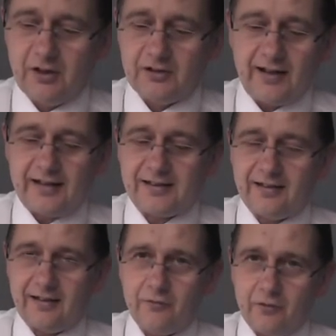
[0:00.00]
So that's the
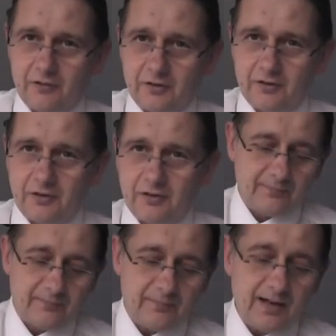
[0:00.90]
difference.
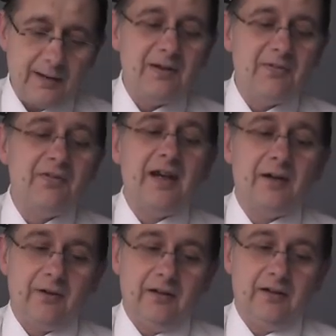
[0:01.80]
I mean, in
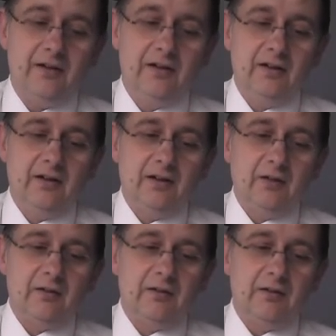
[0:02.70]
theory,
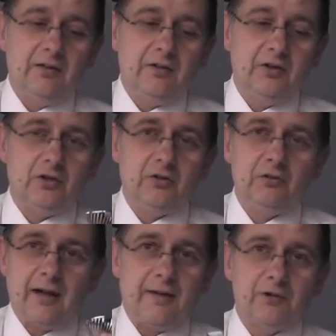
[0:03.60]
you shouldn't have